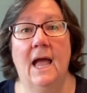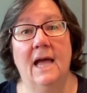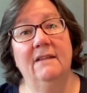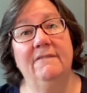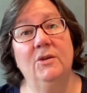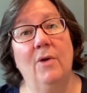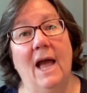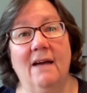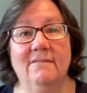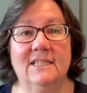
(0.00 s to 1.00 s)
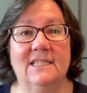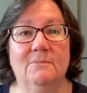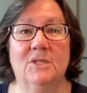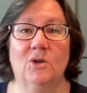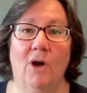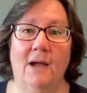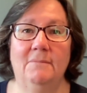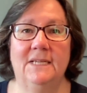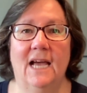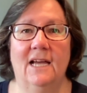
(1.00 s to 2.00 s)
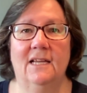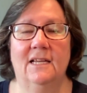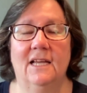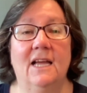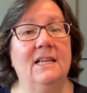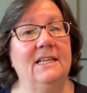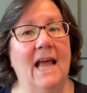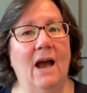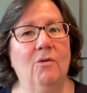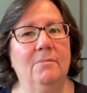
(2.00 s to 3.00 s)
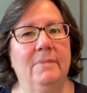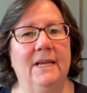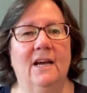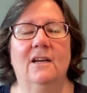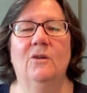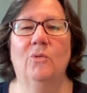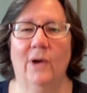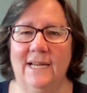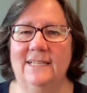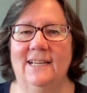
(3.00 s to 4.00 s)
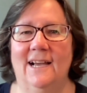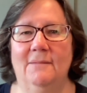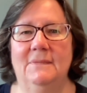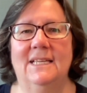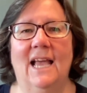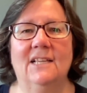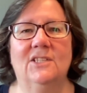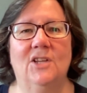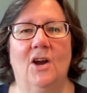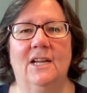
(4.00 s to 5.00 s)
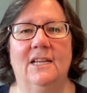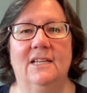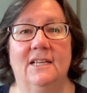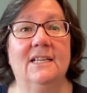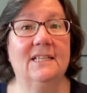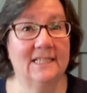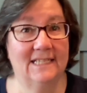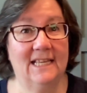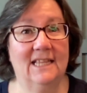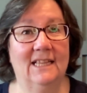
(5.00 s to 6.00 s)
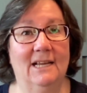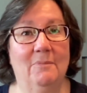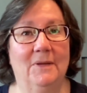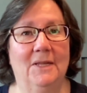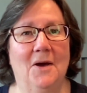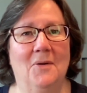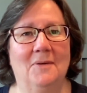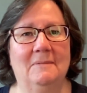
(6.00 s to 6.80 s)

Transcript: And if you haven't subscribed yet, now would be a great time to get started. See the link below.